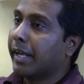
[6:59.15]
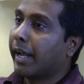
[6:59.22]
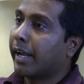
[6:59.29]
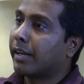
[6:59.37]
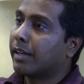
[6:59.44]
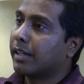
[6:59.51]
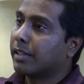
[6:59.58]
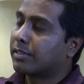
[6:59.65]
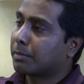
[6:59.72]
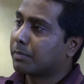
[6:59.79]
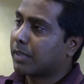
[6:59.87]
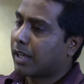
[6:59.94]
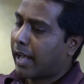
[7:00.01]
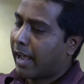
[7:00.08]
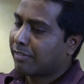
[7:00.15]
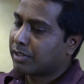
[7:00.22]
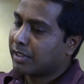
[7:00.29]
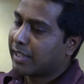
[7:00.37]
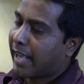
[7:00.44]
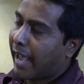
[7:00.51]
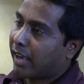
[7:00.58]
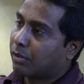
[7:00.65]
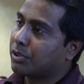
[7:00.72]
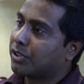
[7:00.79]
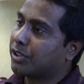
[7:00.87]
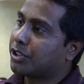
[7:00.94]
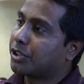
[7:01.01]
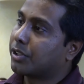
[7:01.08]
And it's after the
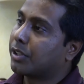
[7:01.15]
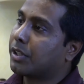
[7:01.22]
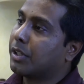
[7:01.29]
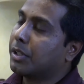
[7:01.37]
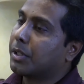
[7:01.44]
acquisition,